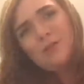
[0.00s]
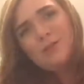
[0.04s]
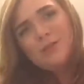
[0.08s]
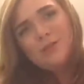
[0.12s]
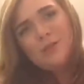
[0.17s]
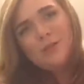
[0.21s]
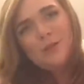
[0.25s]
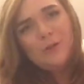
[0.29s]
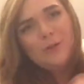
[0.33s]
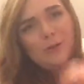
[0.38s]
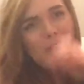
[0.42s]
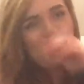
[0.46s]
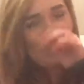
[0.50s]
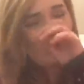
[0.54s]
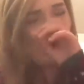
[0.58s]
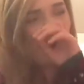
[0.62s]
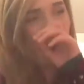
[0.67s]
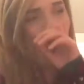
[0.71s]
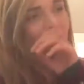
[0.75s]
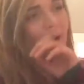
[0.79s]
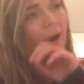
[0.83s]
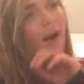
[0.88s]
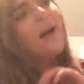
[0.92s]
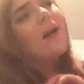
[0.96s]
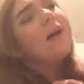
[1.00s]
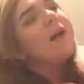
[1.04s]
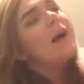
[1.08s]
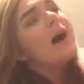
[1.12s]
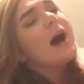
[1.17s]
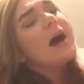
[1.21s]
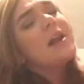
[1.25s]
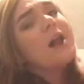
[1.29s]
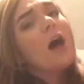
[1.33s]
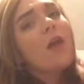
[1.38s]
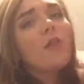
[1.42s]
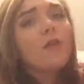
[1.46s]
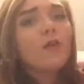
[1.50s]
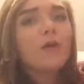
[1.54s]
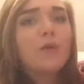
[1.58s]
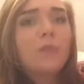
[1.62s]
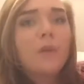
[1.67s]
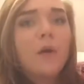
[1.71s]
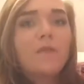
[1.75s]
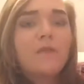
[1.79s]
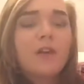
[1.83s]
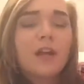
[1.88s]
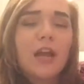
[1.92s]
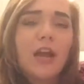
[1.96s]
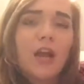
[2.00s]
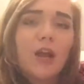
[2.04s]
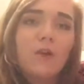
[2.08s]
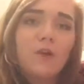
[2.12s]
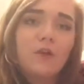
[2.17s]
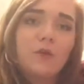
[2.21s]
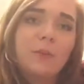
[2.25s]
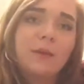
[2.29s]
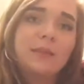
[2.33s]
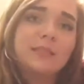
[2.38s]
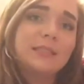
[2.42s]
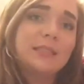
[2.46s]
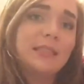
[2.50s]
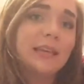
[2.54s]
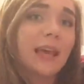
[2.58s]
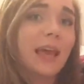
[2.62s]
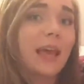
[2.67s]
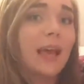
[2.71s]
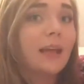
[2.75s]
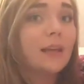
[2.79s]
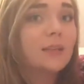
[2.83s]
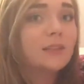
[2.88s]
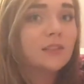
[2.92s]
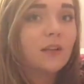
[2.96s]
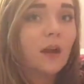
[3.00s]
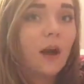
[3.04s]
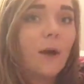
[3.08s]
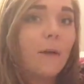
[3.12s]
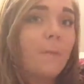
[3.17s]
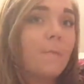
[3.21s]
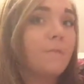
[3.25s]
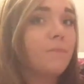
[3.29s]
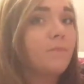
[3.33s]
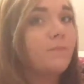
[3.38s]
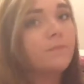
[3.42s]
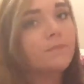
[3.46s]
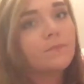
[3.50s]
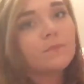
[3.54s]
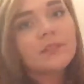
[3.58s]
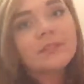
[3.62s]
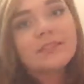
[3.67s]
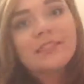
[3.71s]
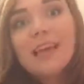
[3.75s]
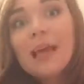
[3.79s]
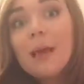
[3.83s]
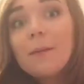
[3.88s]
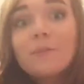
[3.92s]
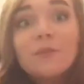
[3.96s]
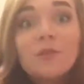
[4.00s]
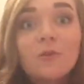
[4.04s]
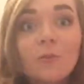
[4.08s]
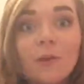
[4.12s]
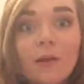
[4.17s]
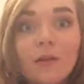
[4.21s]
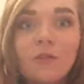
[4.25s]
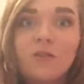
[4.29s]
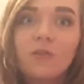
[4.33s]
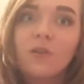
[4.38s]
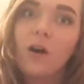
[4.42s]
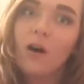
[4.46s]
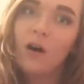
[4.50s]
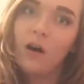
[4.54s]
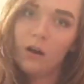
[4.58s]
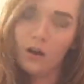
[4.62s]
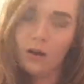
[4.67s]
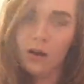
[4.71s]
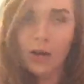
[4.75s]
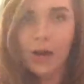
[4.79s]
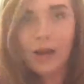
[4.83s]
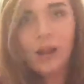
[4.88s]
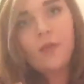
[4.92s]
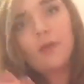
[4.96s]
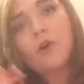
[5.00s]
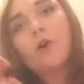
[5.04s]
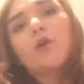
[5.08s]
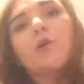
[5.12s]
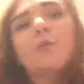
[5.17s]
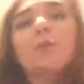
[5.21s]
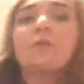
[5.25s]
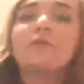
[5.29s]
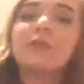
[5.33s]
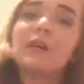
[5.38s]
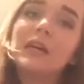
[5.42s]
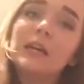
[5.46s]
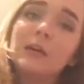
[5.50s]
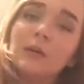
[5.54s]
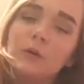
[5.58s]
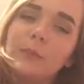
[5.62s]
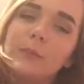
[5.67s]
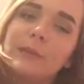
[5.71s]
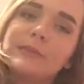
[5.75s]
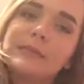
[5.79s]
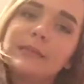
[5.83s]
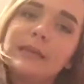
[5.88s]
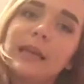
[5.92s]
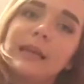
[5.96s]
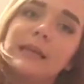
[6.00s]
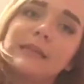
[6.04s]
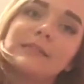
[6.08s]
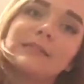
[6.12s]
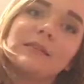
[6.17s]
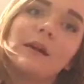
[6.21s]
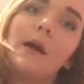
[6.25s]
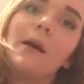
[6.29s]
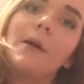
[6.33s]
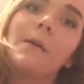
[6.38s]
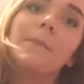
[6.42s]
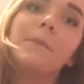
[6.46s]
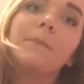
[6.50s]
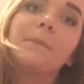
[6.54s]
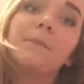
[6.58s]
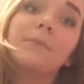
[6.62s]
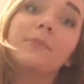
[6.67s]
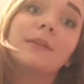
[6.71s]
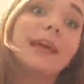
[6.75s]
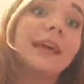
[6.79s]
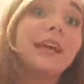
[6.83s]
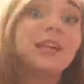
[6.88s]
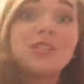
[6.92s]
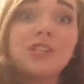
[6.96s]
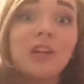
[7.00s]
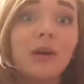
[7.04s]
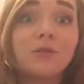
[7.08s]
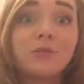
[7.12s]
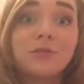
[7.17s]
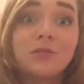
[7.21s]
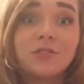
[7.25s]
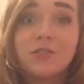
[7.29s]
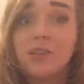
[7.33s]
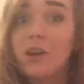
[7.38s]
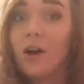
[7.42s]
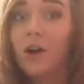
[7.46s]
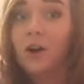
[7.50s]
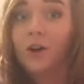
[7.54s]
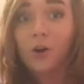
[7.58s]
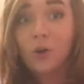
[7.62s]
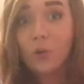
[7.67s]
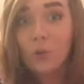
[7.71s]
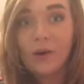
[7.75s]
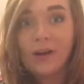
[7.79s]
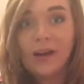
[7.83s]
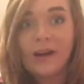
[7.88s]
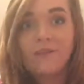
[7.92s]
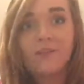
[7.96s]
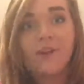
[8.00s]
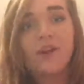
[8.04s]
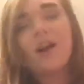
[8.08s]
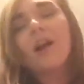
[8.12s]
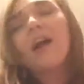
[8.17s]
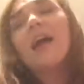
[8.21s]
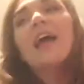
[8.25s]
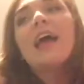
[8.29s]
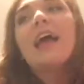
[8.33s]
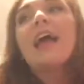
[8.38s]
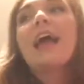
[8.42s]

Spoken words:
tune, or another group over here would be singing some Sam Smith song, and another group over here would be singing some Blake Shelton song or whatever,